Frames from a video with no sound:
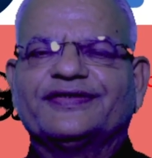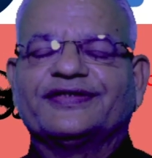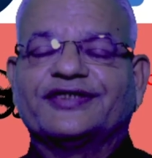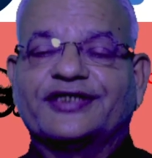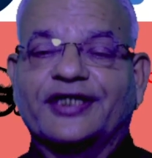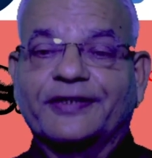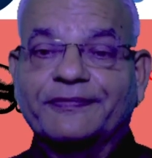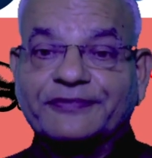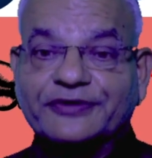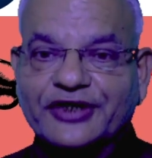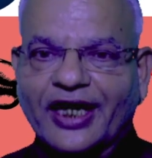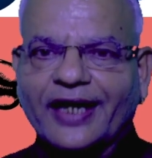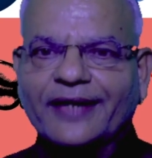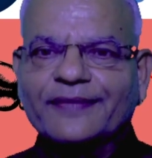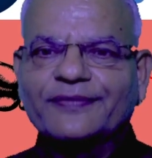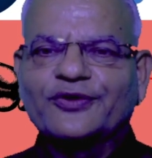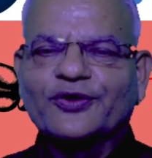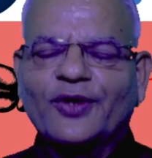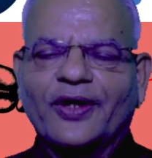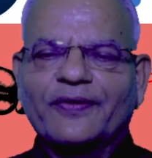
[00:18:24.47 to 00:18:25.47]

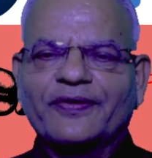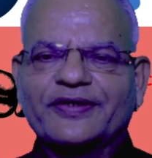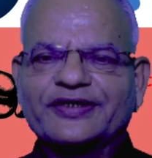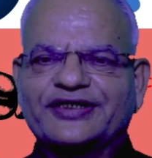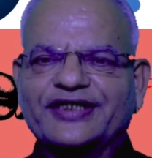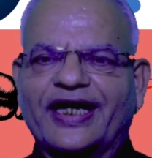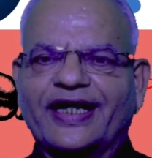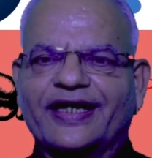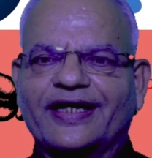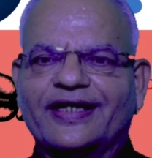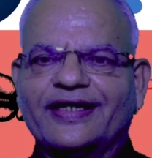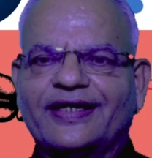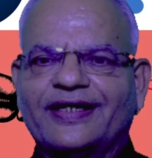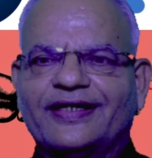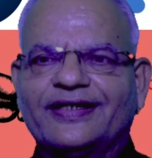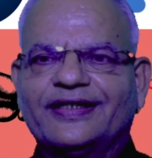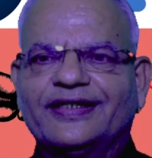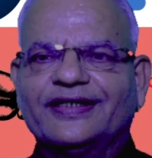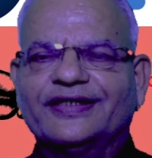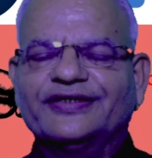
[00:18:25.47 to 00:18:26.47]
Subscribe to our
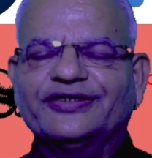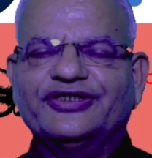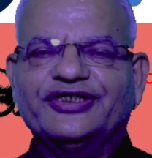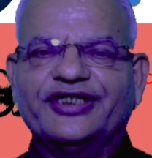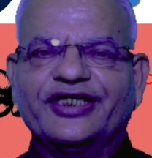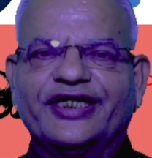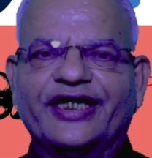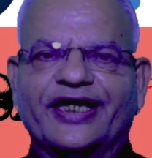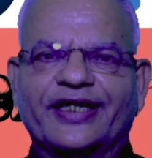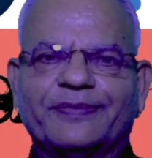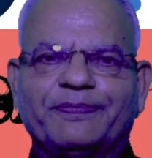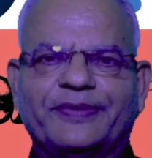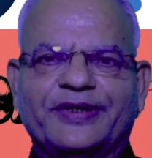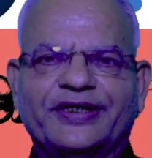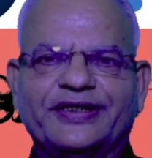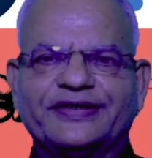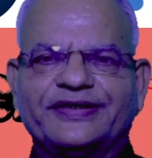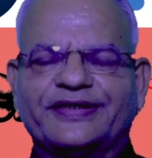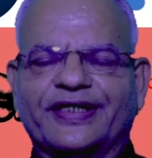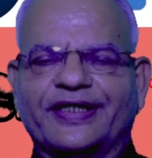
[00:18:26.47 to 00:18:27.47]
channel,
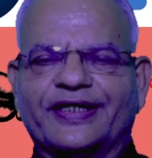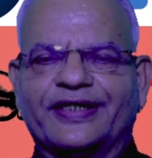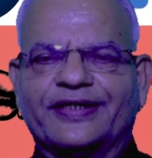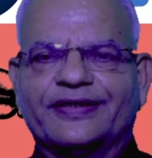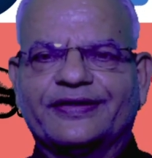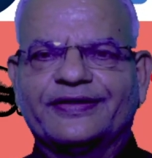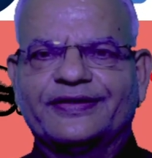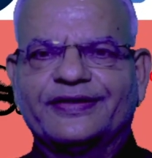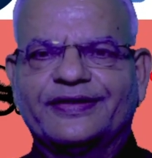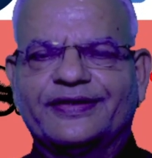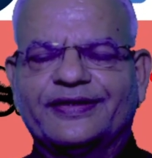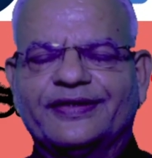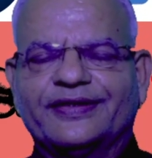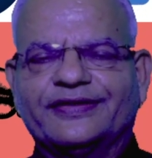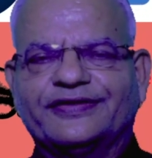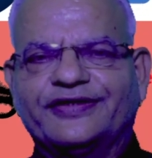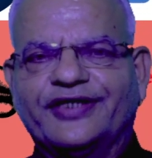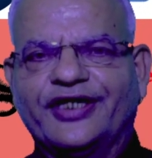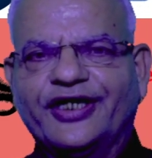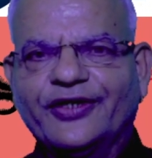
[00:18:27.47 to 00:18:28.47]
GNP Sir.
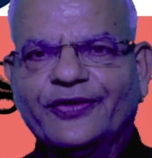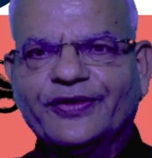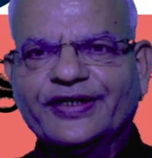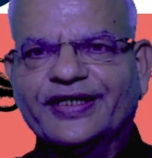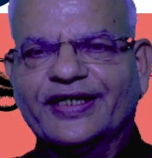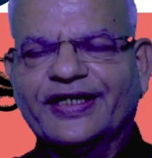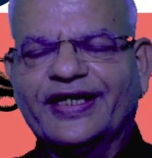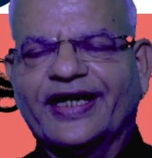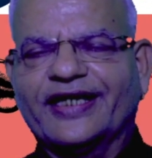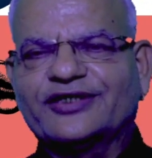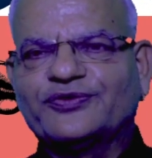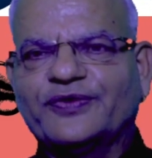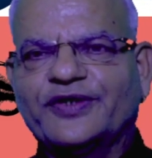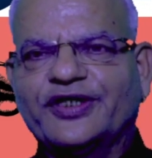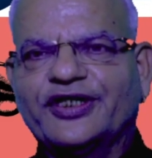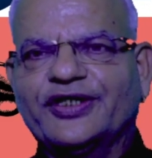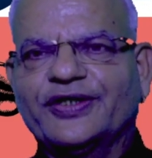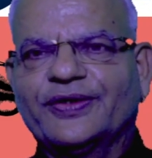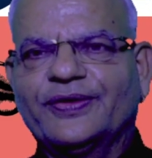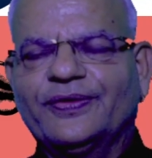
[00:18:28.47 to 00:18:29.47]
See you in the next
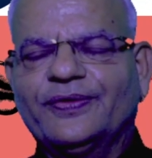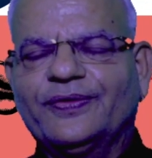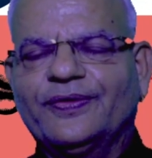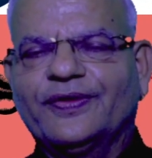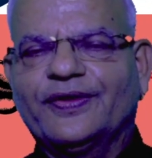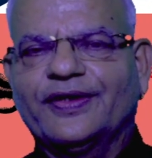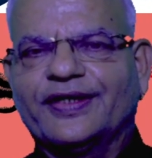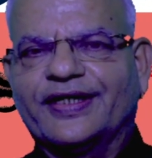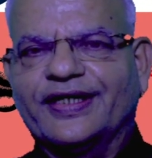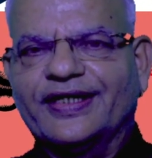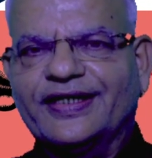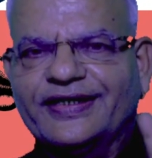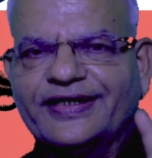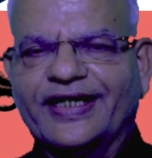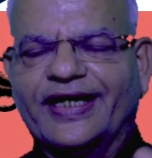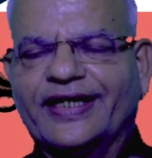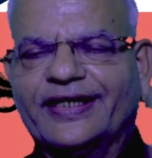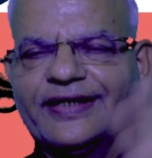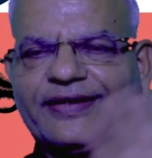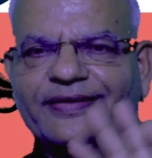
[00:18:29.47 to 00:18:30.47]
video. Till
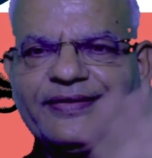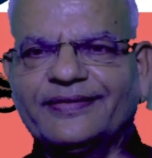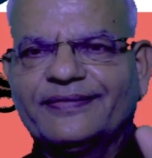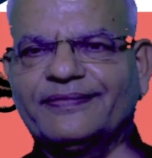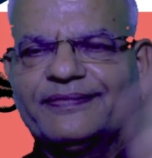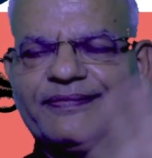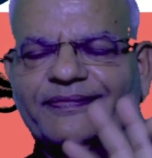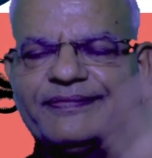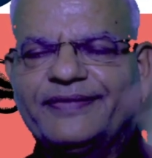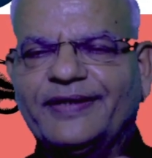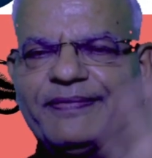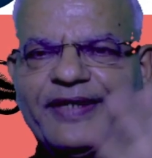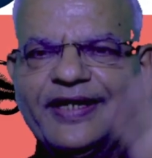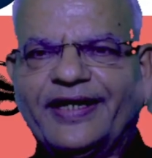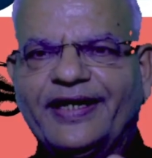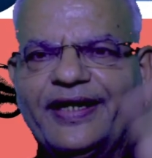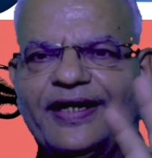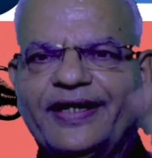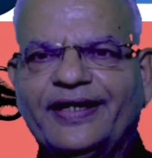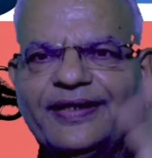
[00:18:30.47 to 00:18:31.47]
then, bye
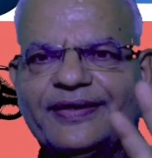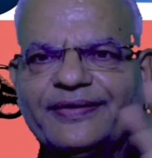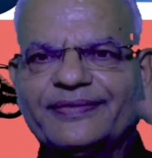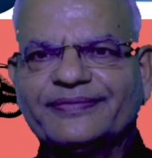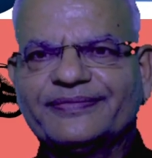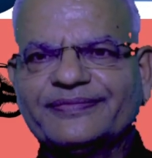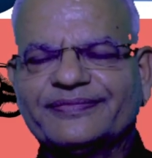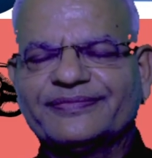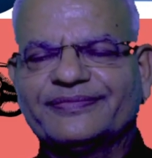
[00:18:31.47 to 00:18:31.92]
bye.